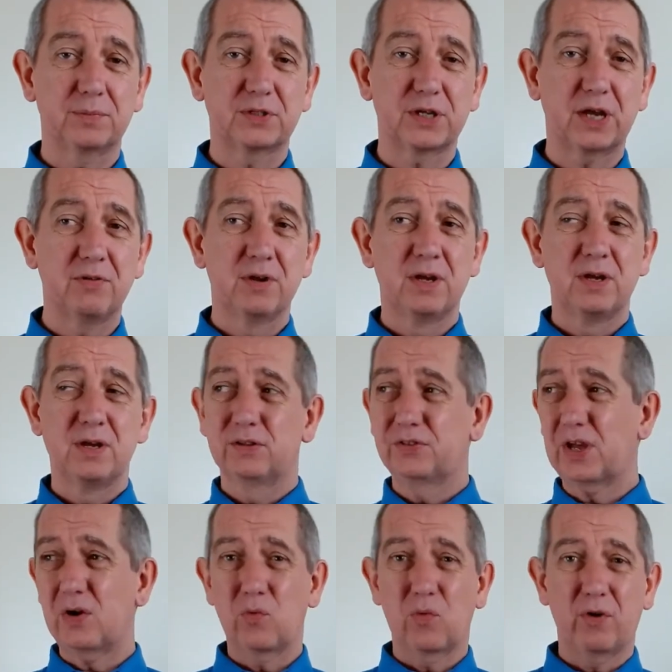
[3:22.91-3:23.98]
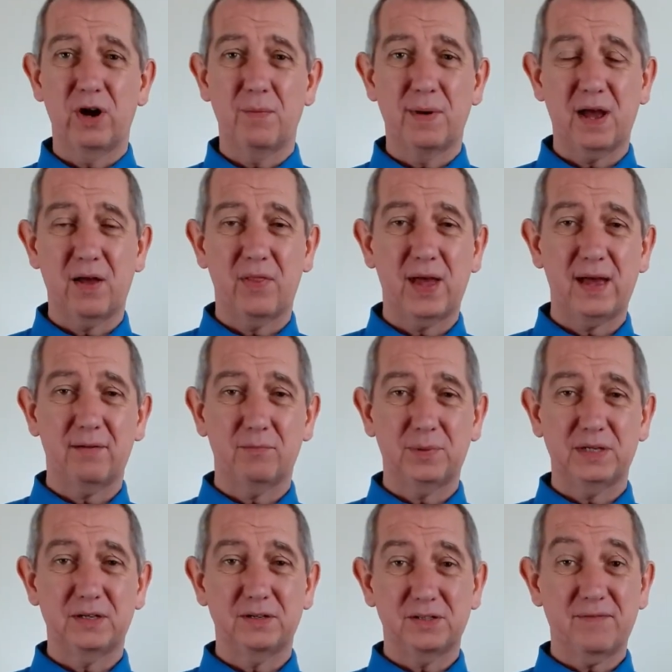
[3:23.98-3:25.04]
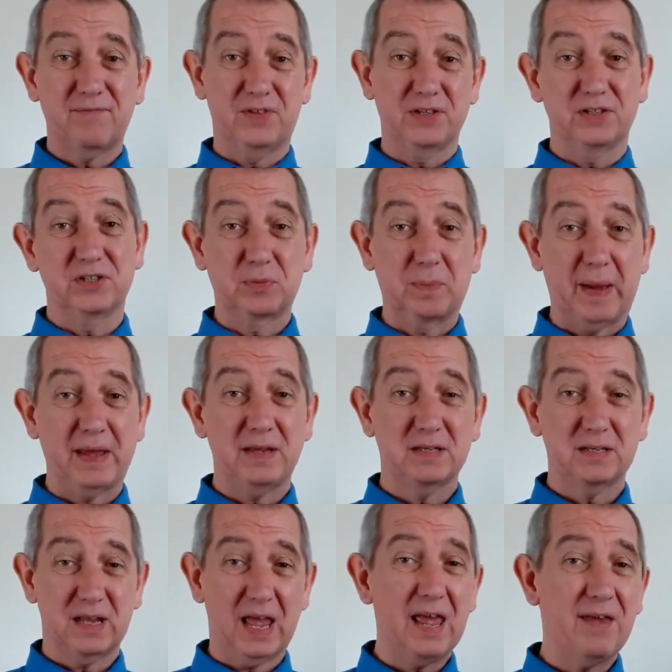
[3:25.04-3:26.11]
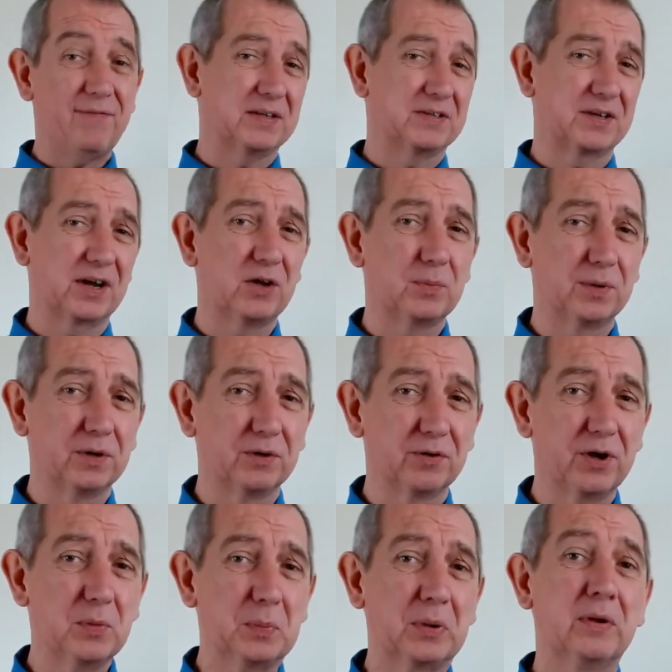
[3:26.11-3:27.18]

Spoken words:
So don't worry about that, because if there's a space, if it's an open group,